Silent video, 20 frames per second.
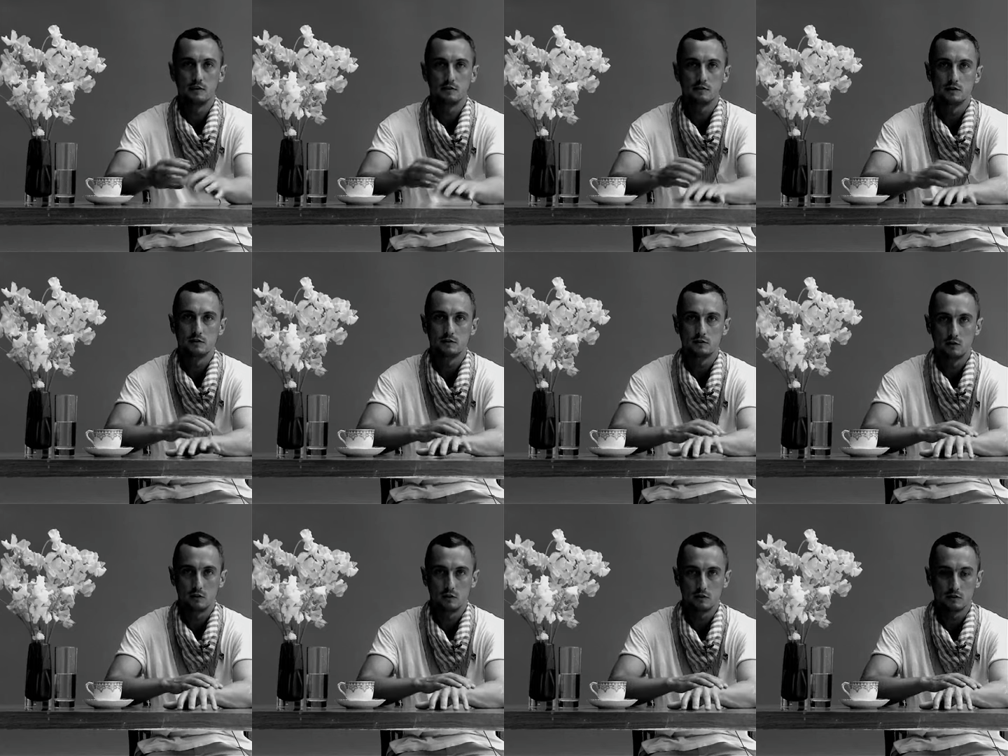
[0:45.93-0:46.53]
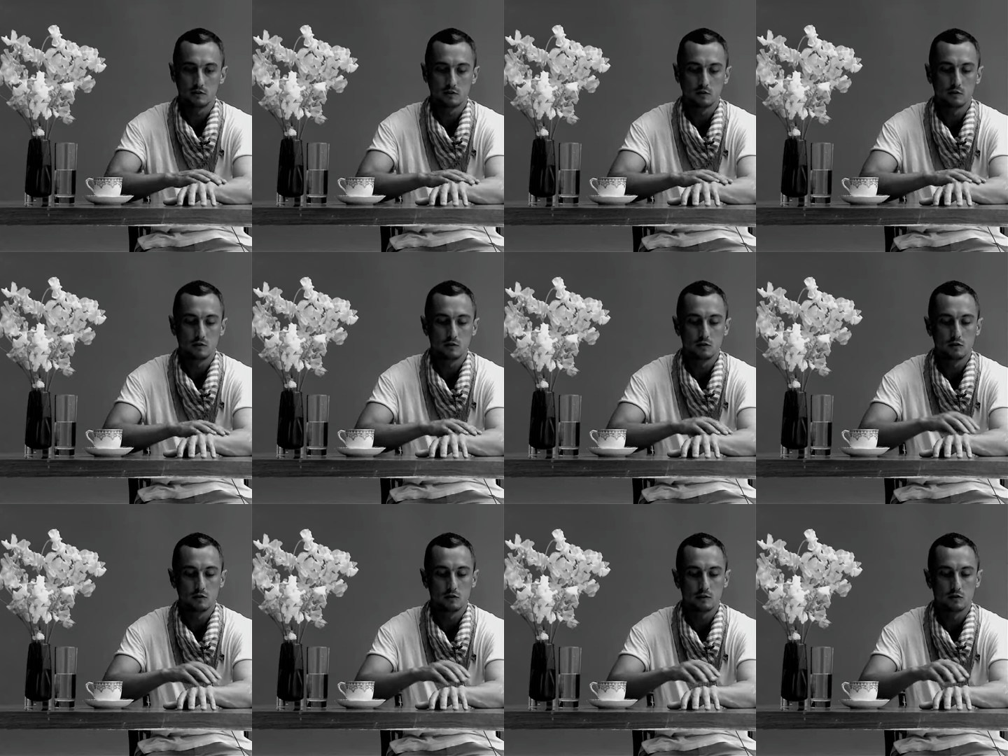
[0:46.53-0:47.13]
And she's always
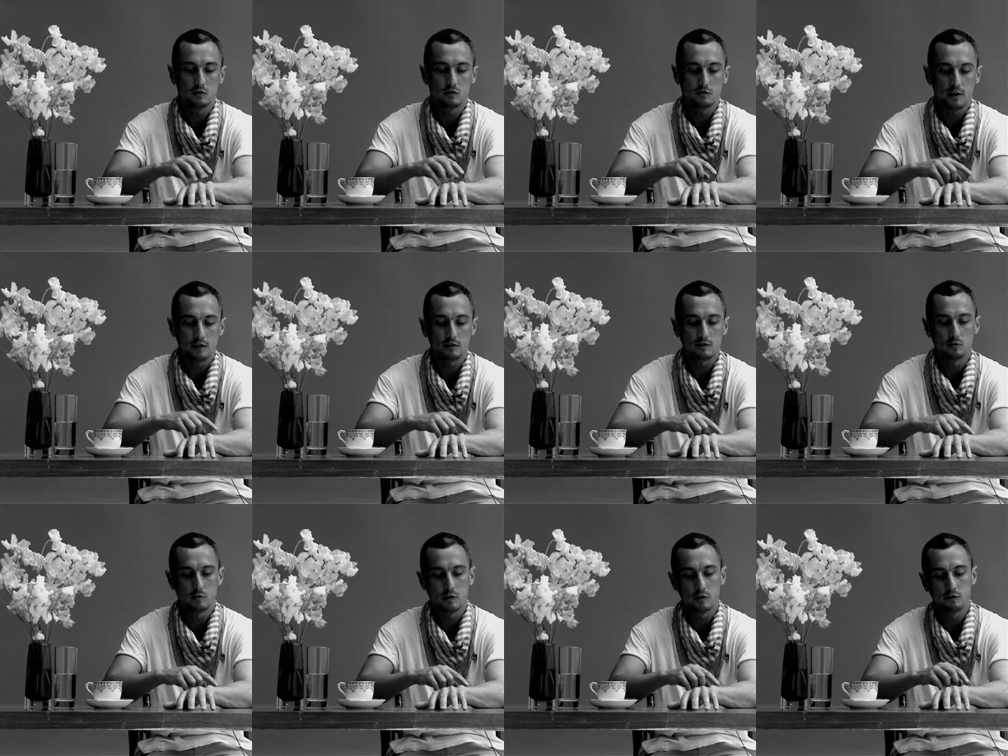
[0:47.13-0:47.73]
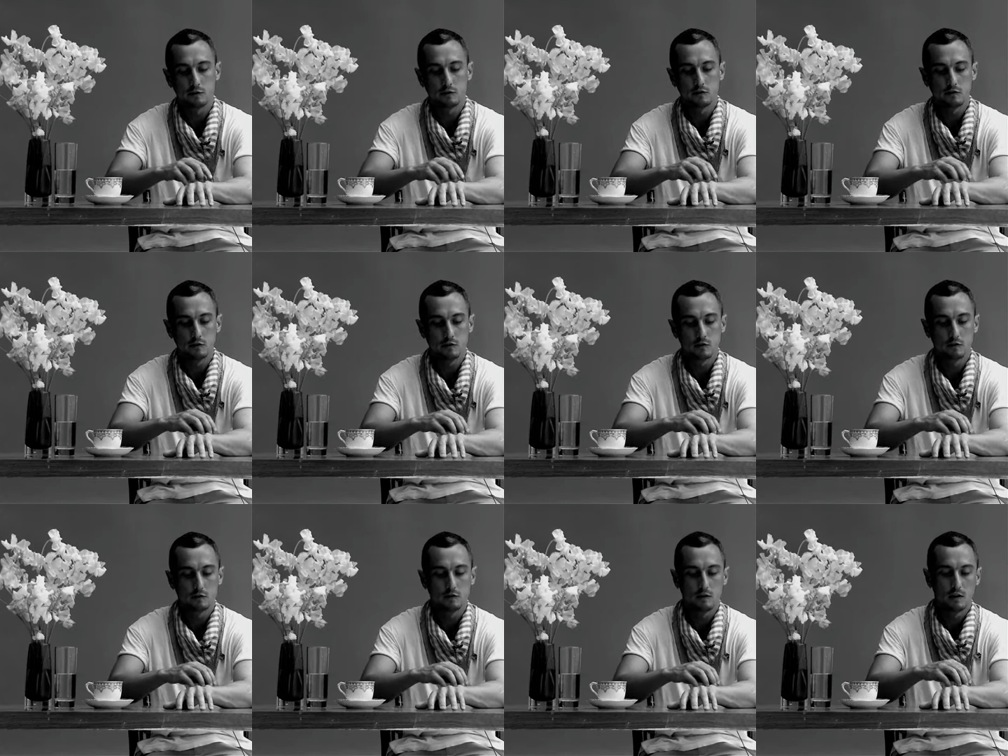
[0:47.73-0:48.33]
used fashion
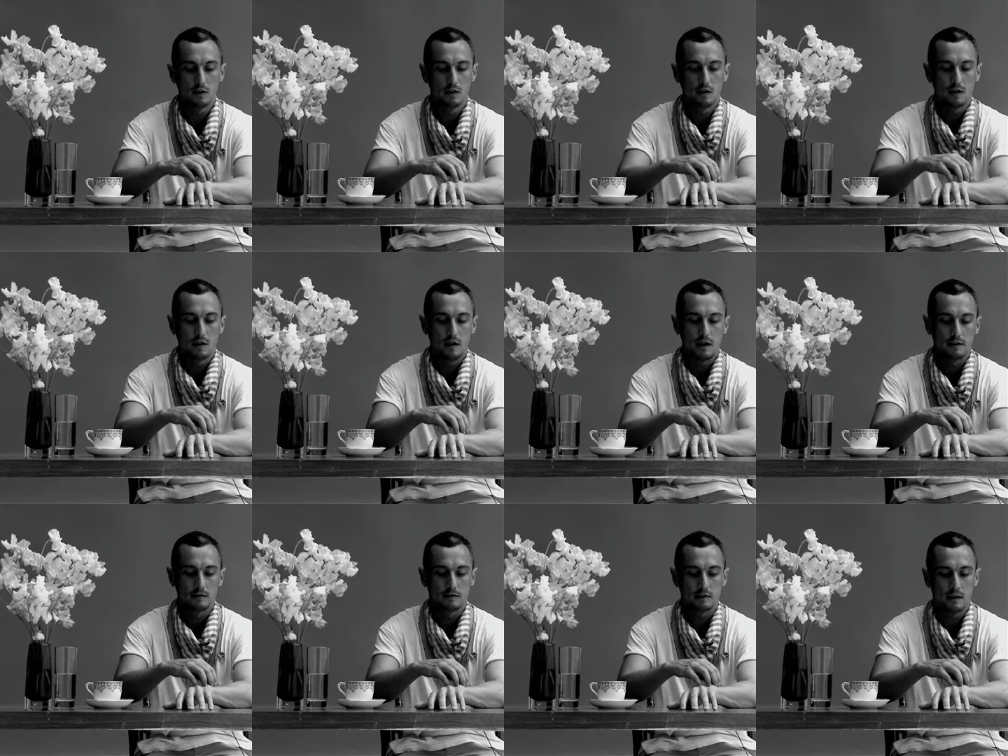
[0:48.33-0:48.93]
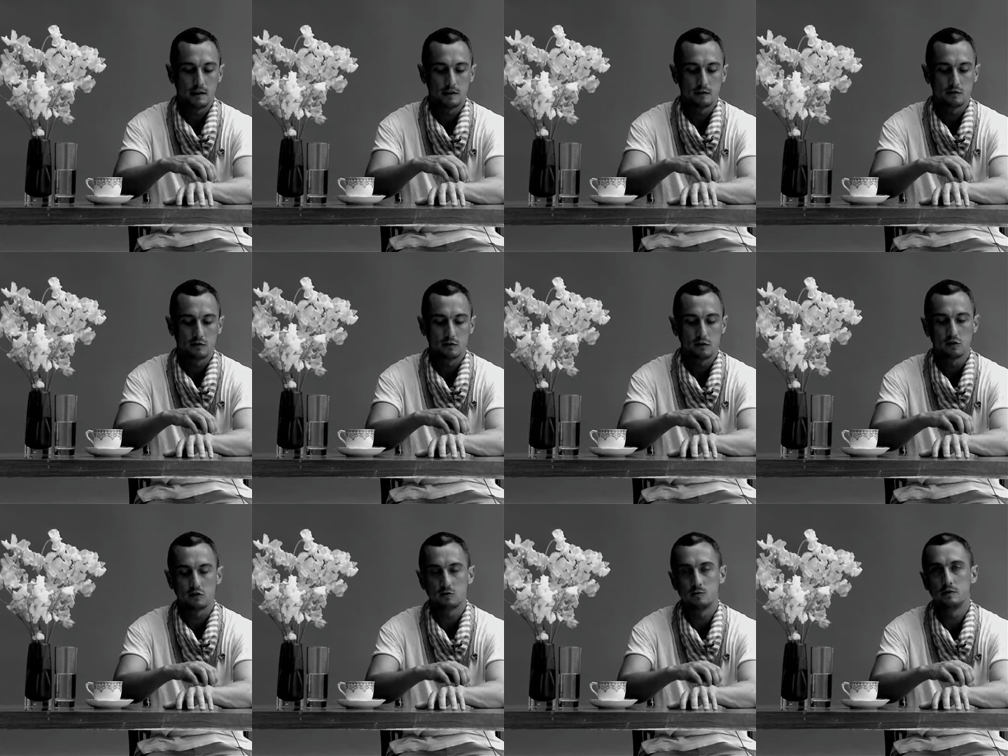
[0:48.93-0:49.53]
references as kind of
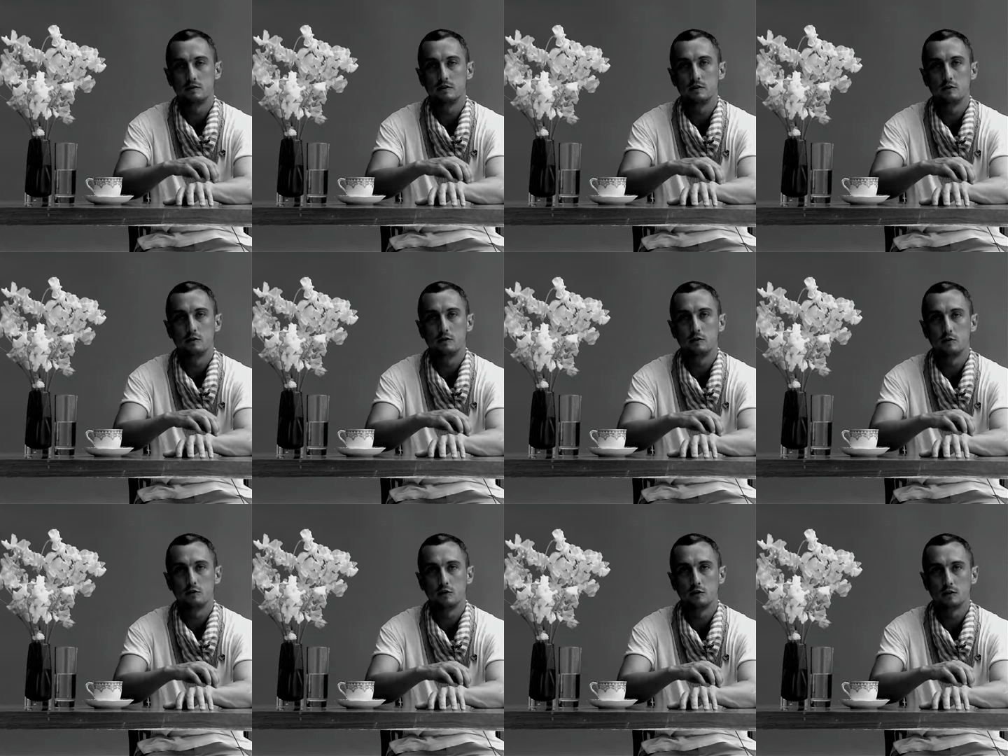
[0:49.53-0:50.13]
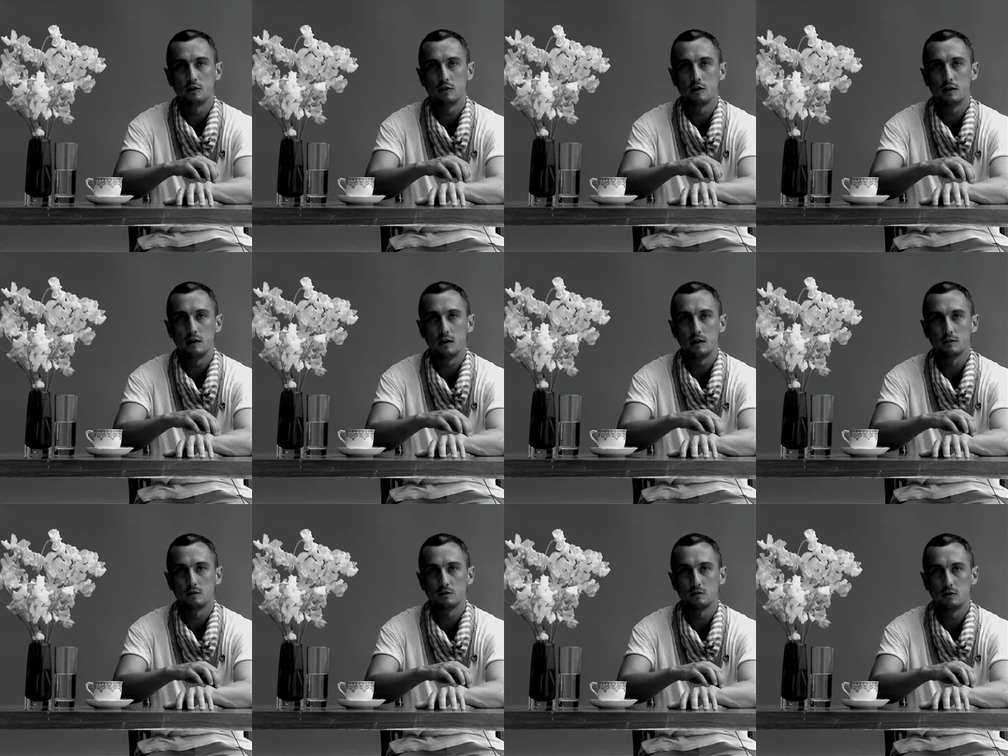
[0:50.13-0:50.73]
source material for her
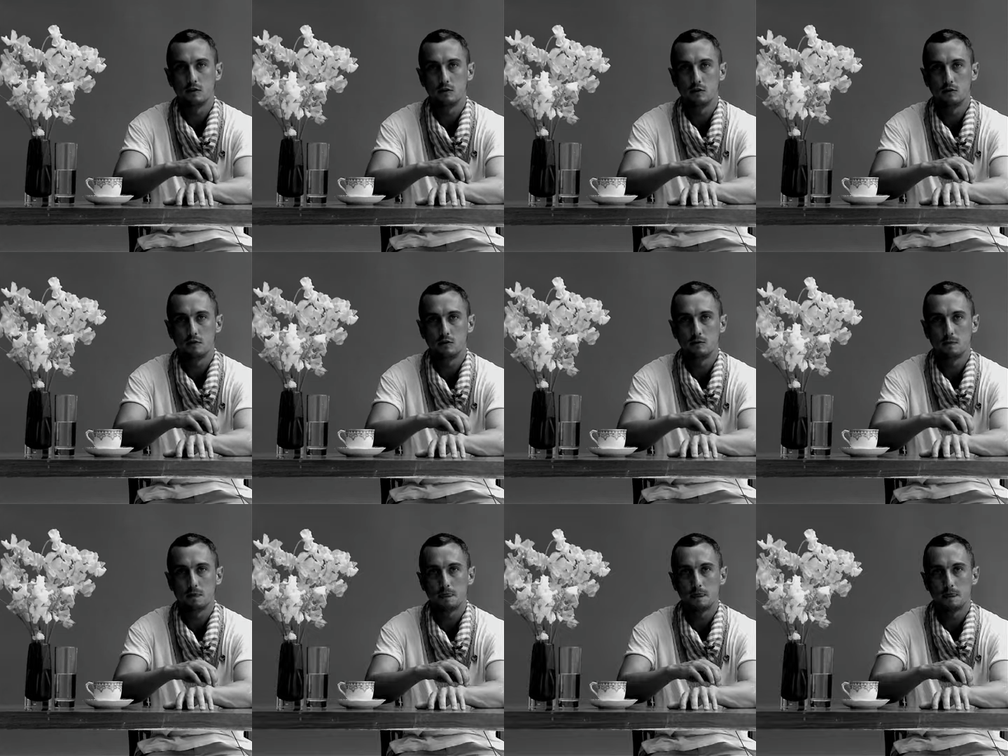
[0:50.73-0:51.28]
collage, so